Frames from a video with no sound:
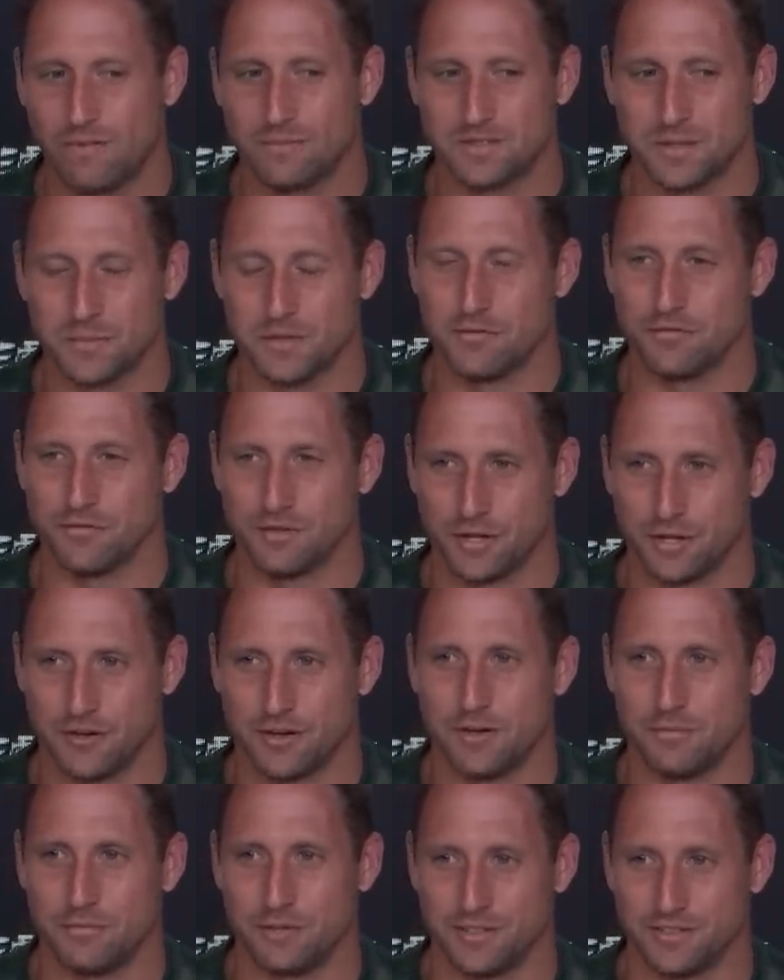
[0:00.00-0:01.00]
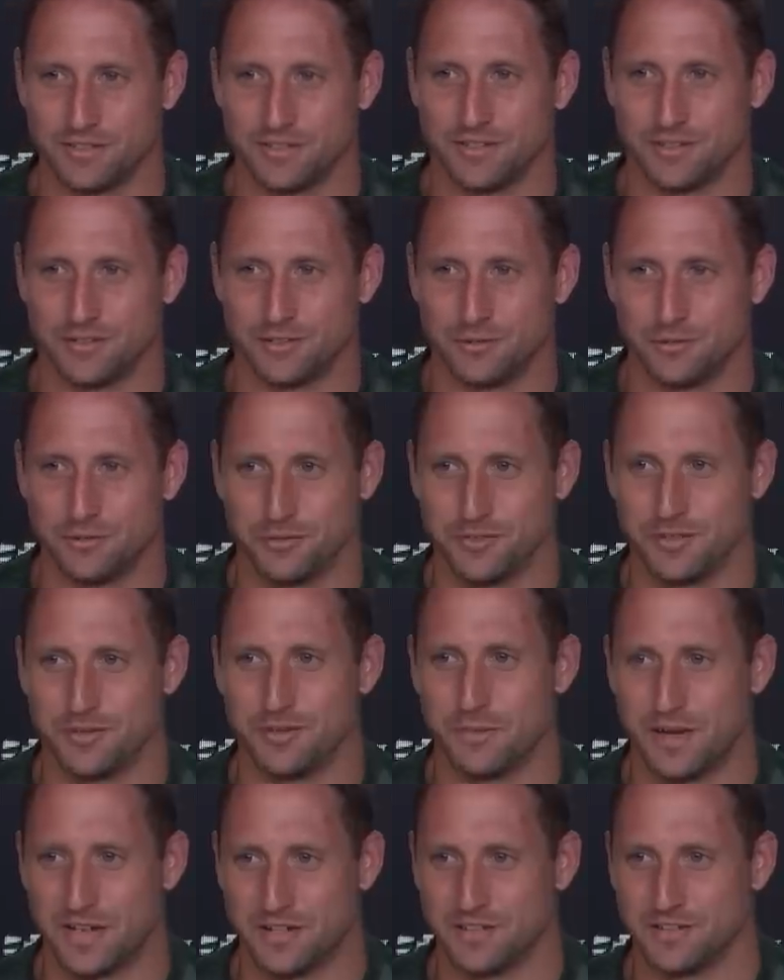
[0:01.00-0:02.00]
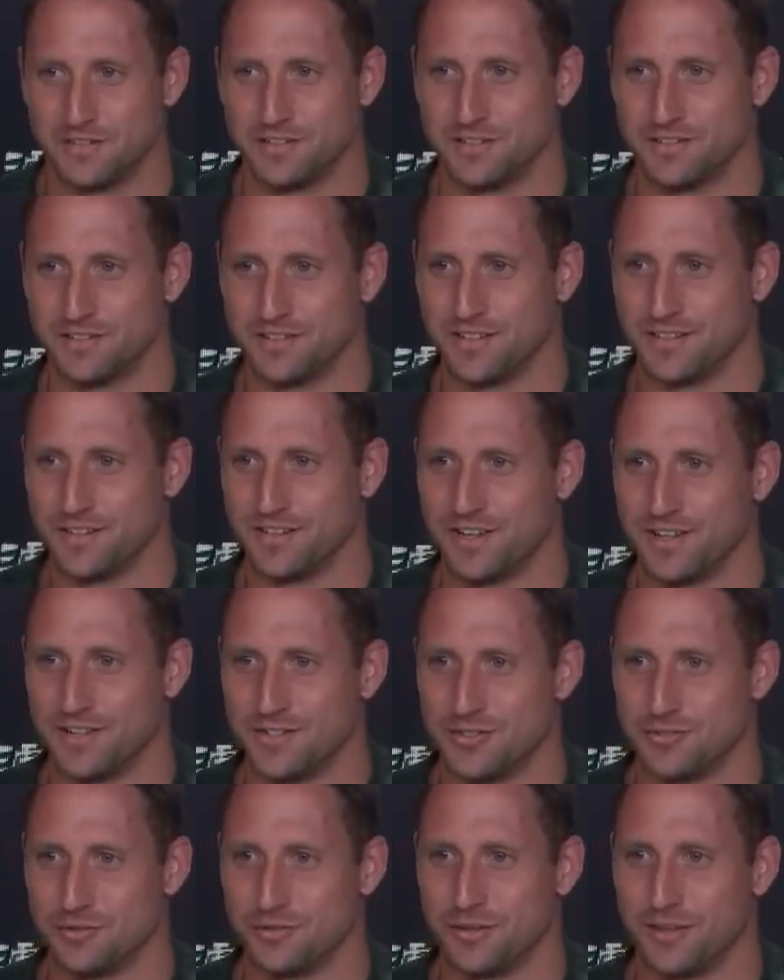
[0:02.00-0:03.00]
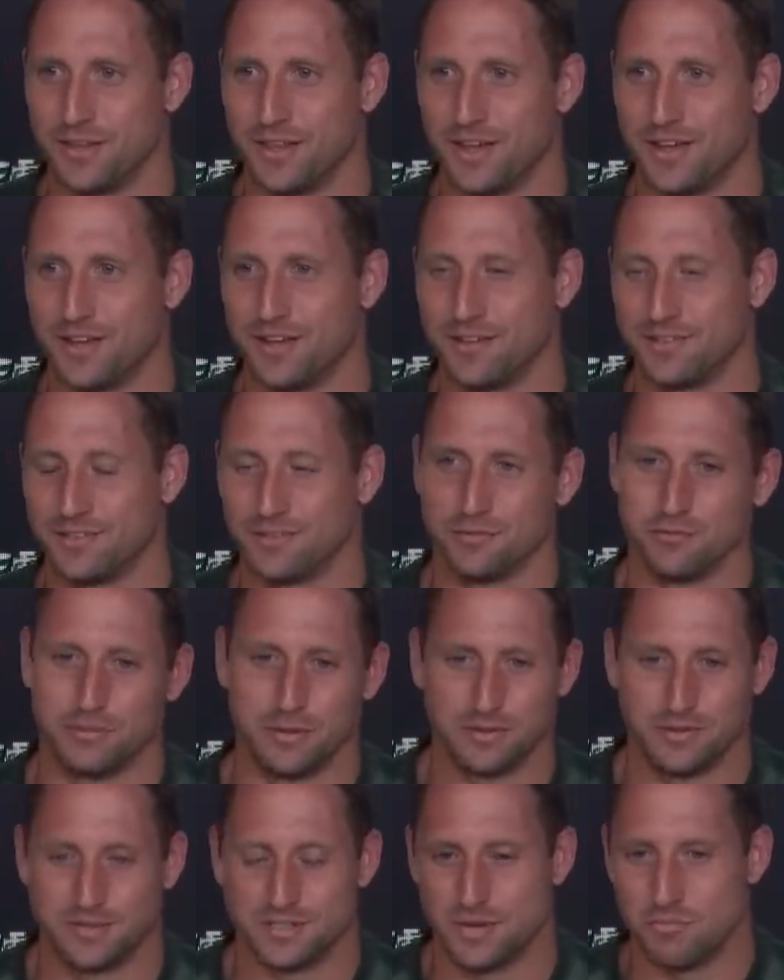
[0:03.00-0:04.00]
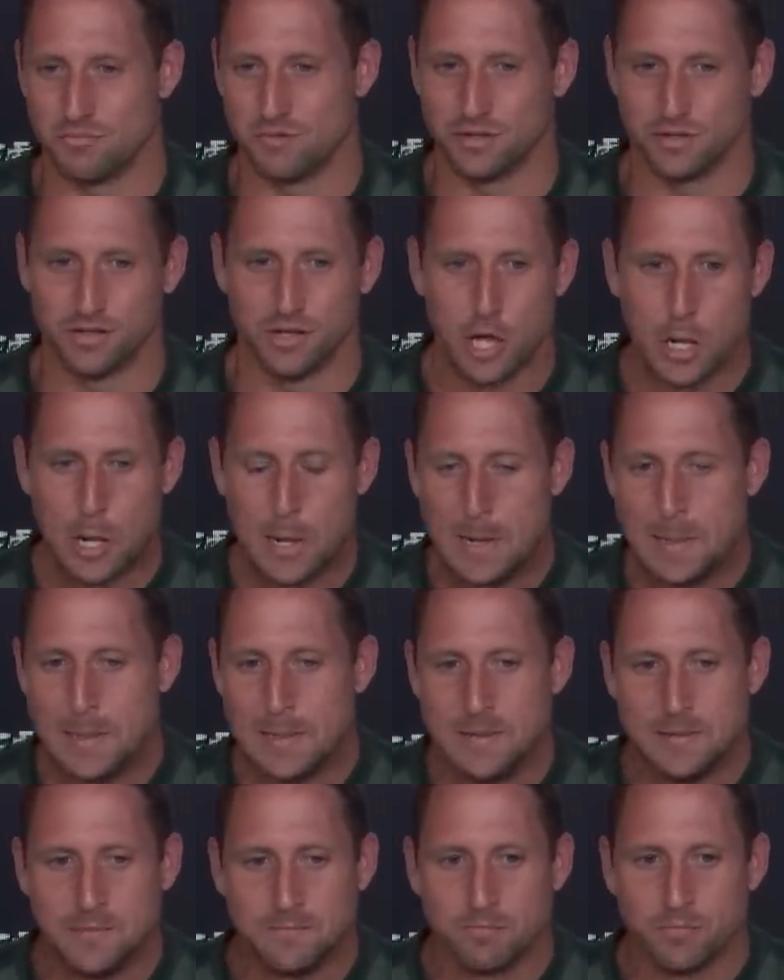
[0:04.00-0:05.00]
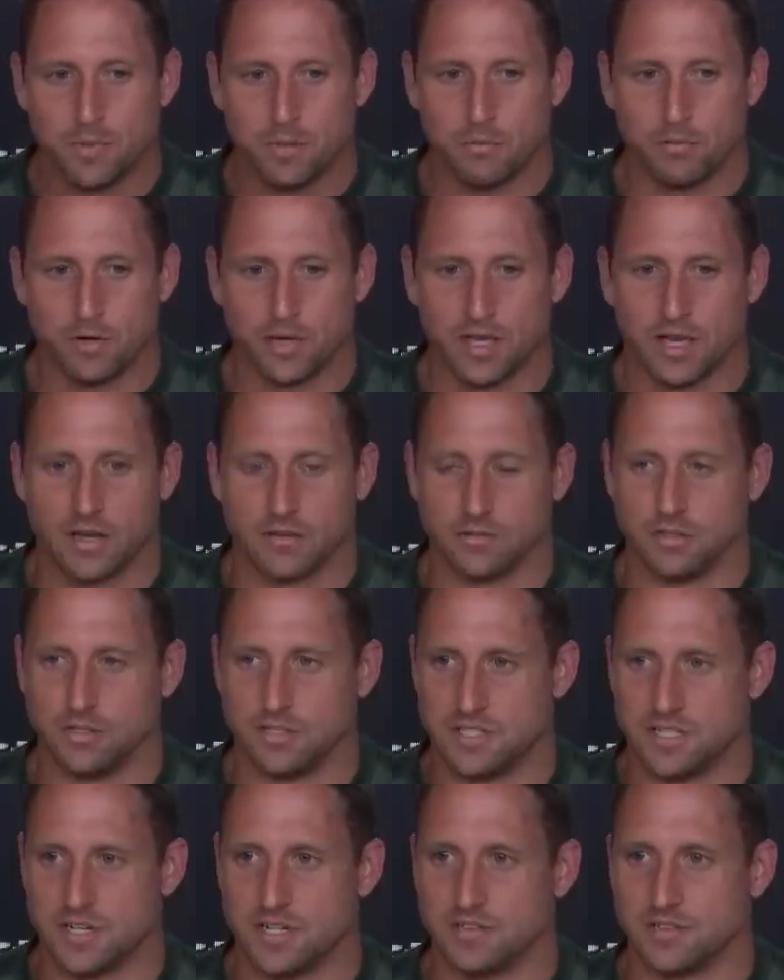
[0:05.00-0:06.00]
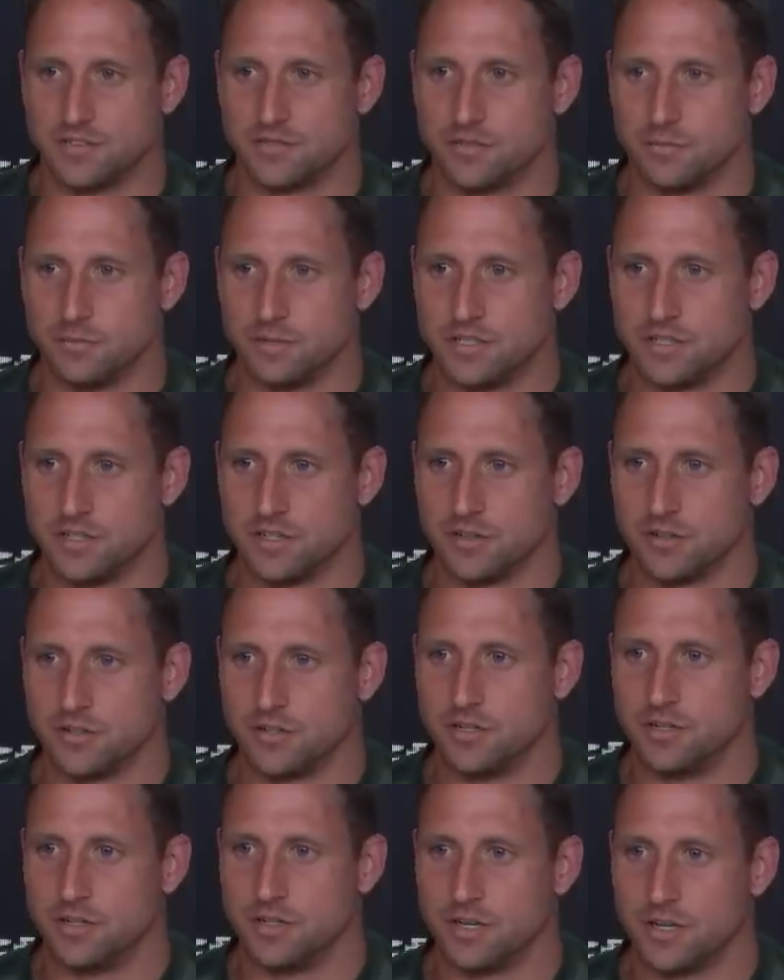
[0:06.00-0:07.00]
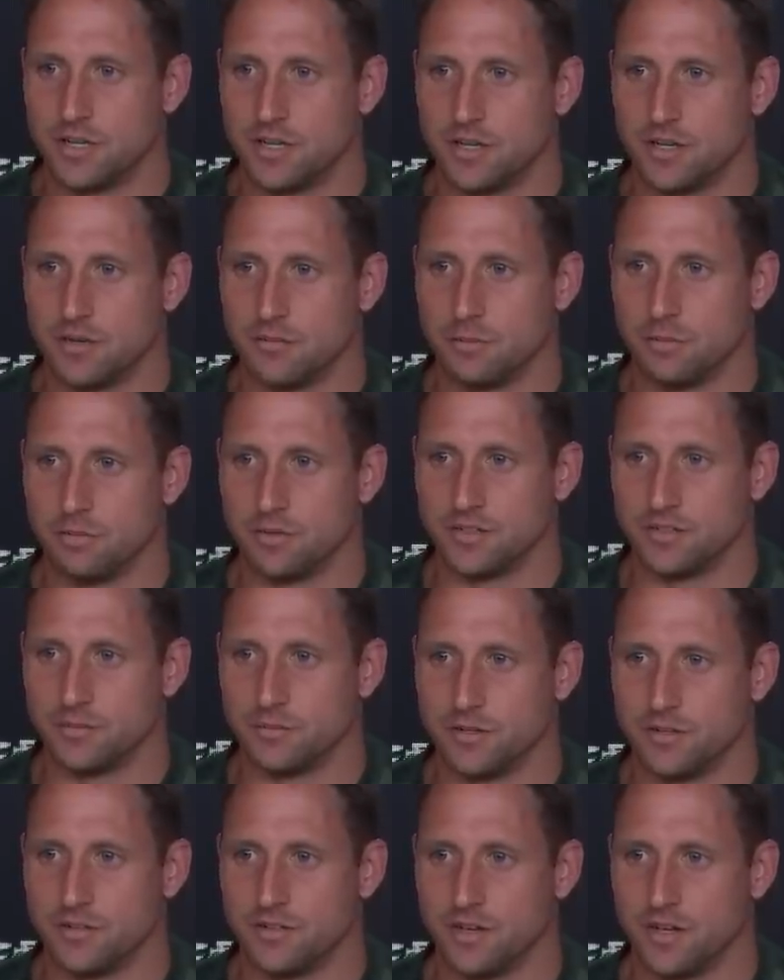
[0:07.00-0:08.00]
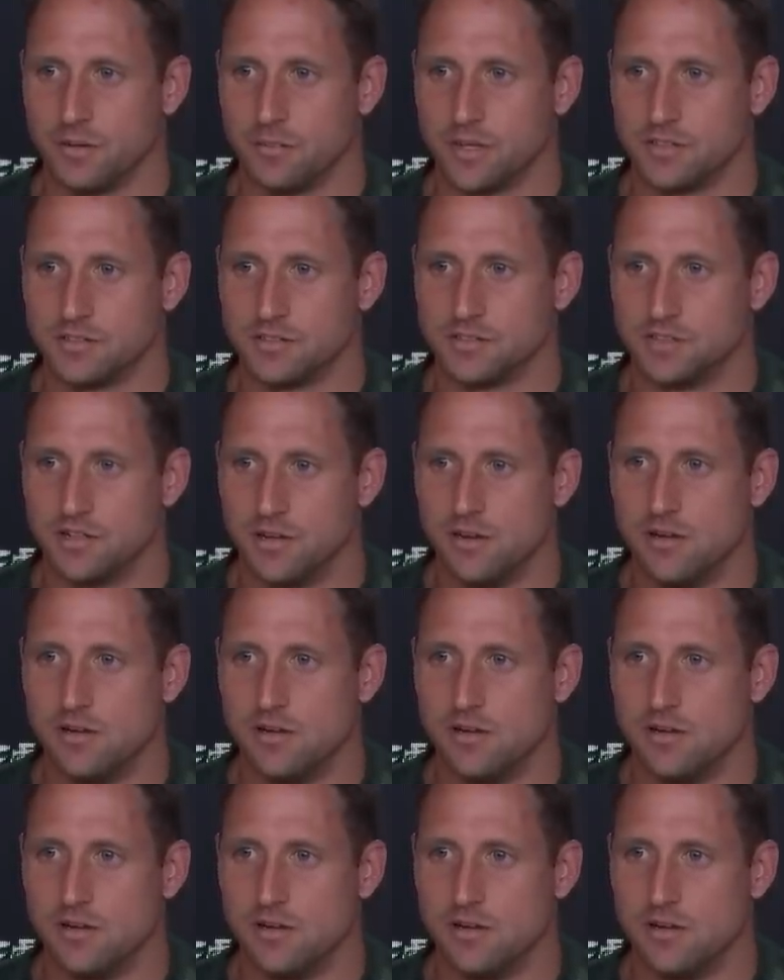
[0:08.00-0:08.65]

some of the flair he brings to the court in the matches, and, and I enjoy that. And so we seem to bring out good tennis from each other, and we play some entertaining matches.